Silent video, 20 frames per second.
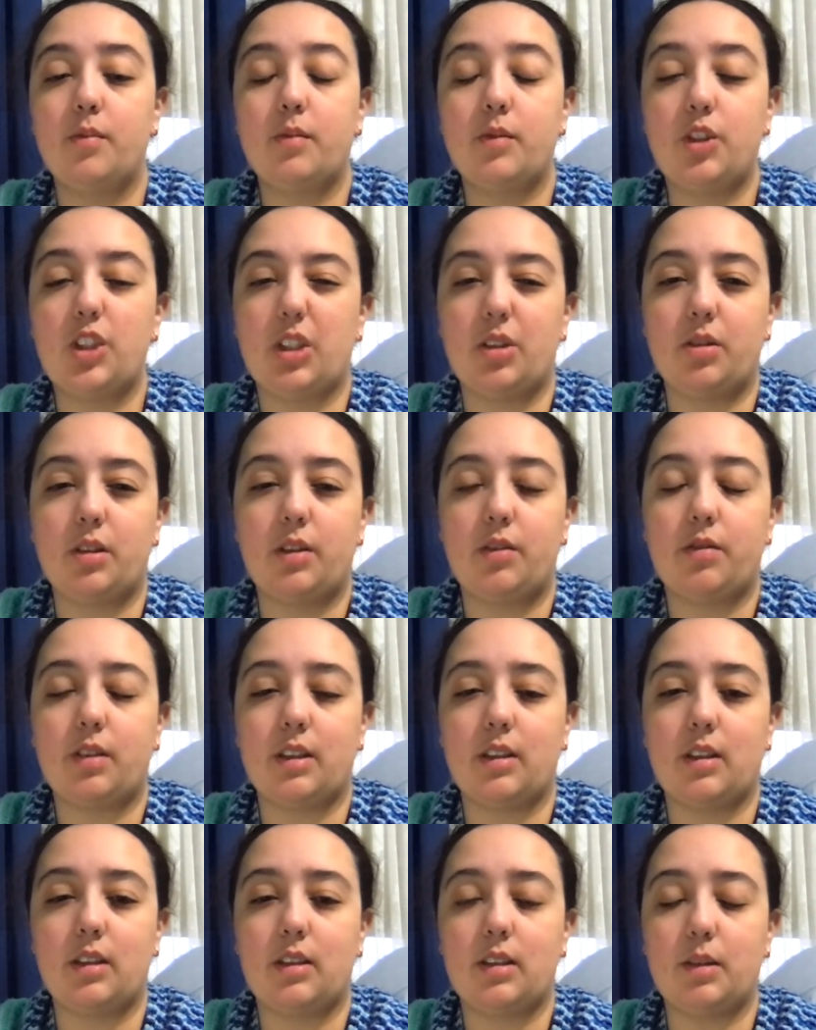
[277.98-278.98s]
Generally
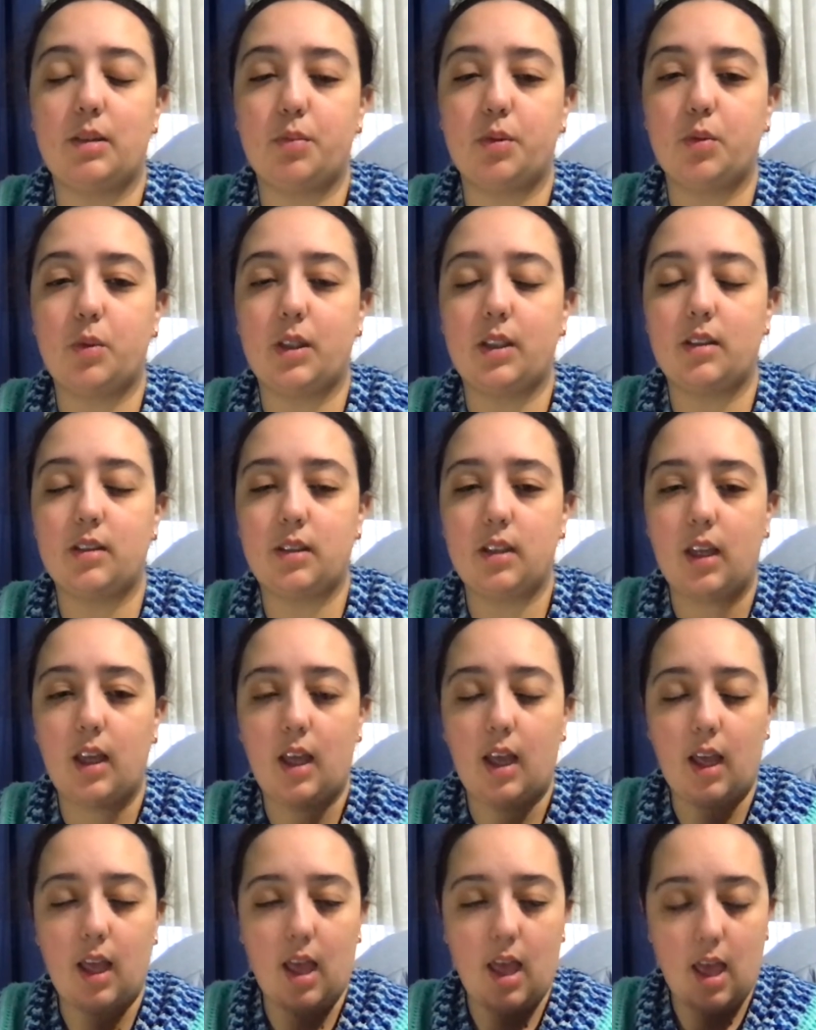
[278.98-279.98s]
fairly simple ones.
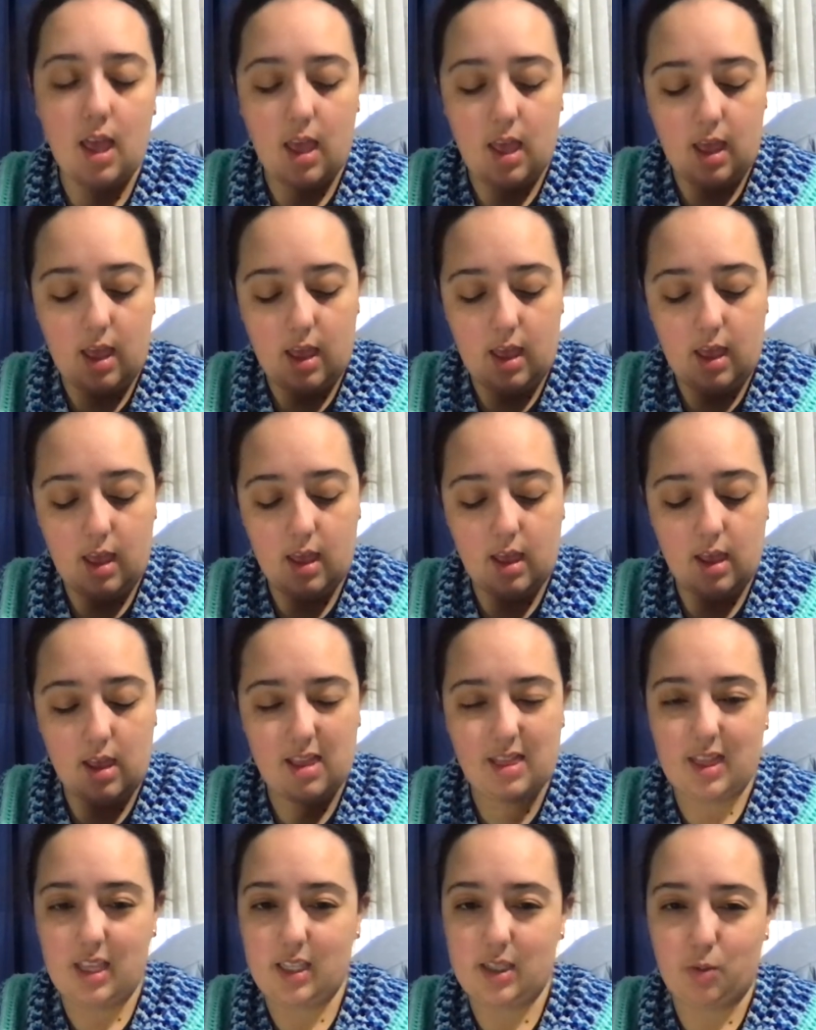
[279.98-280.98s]

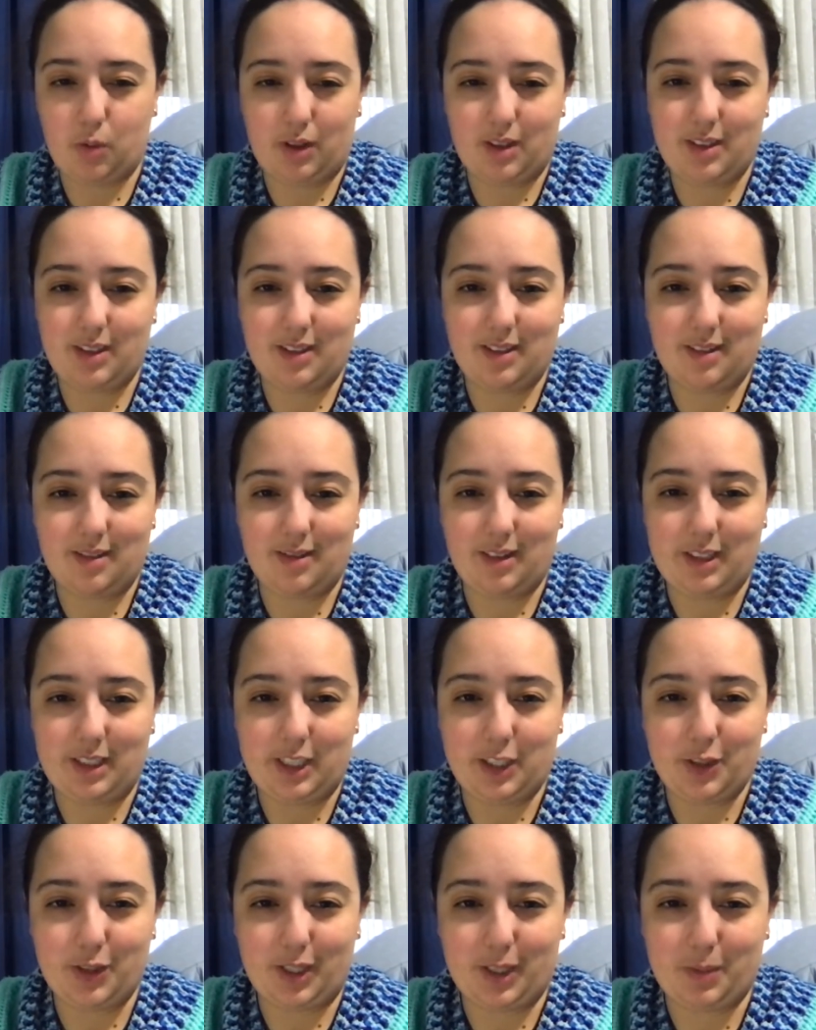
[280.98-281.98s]
This one didn't really
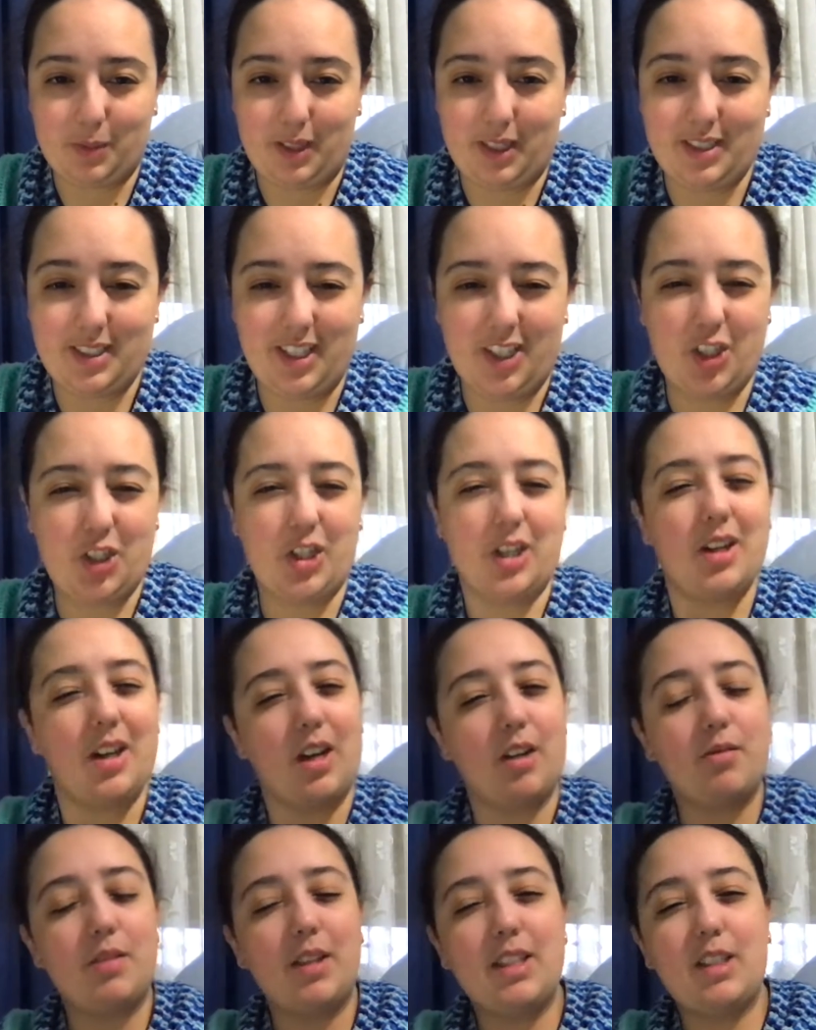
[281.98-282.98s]
attract my attention.
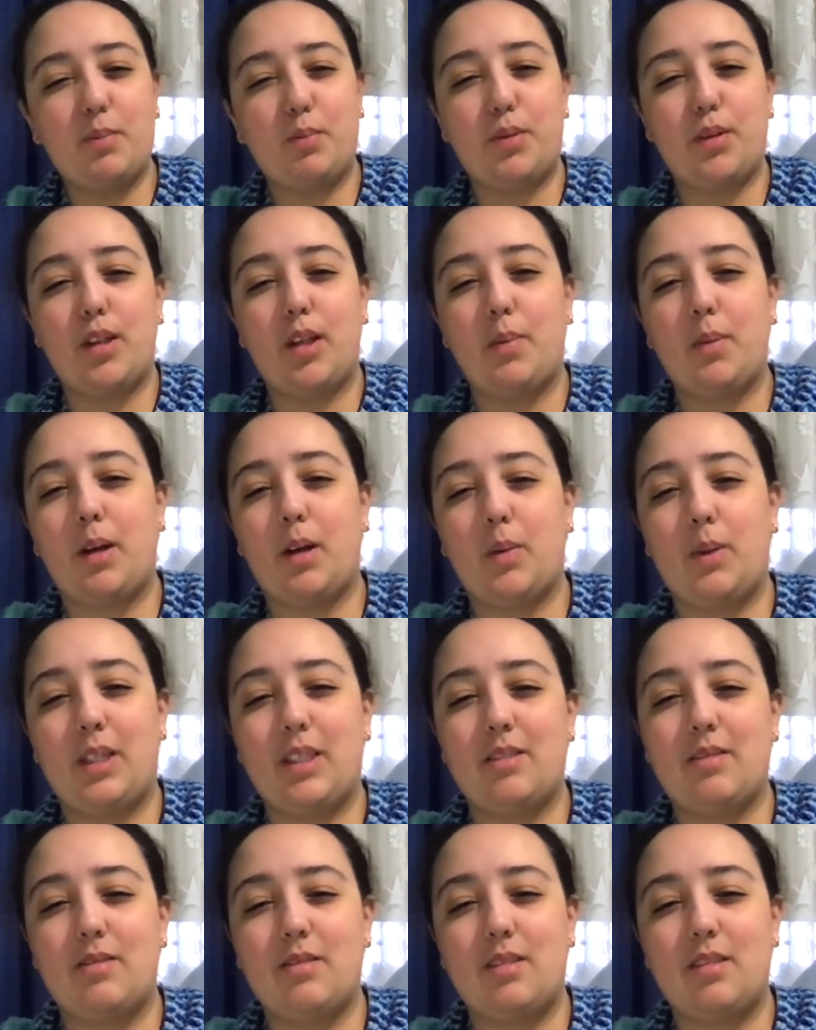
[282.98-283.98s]
I read the blurb and I
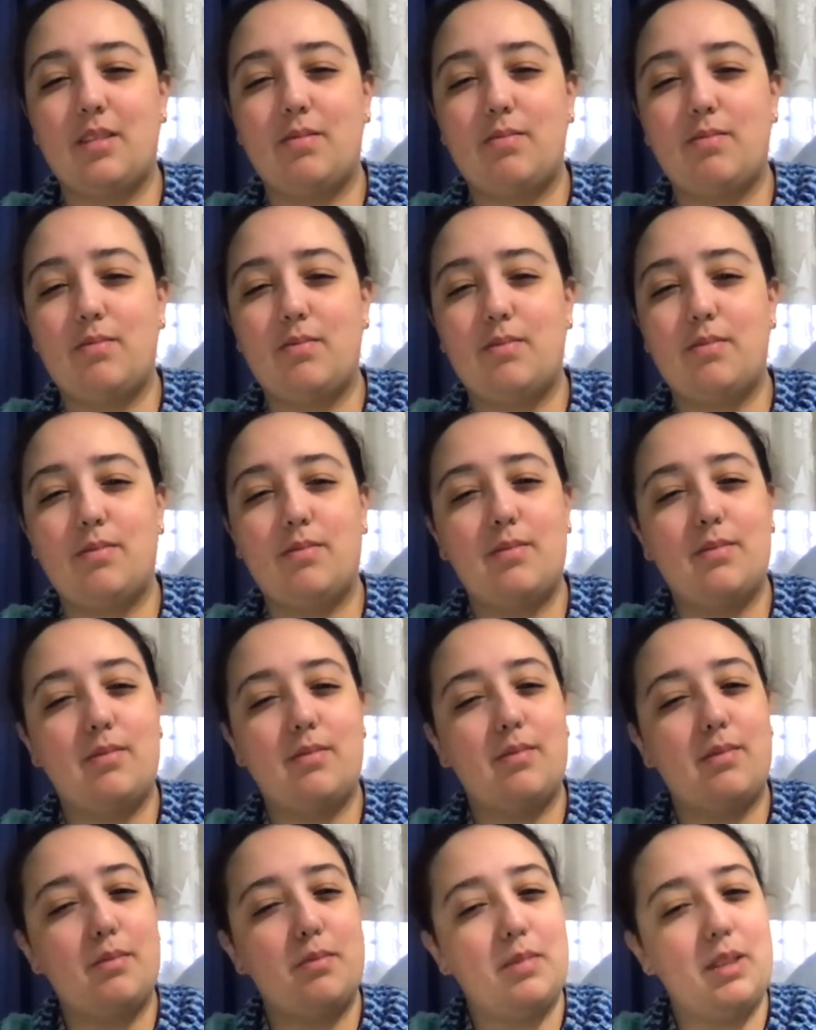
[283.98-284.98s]
went,
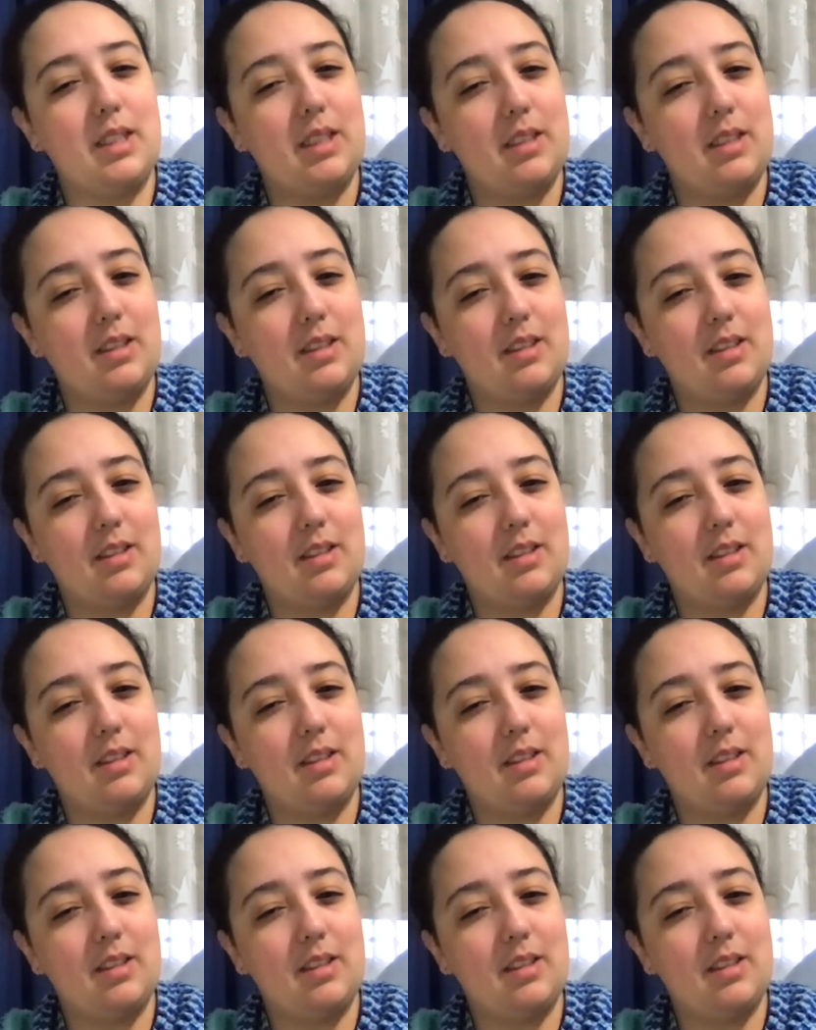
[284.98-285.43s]
meh.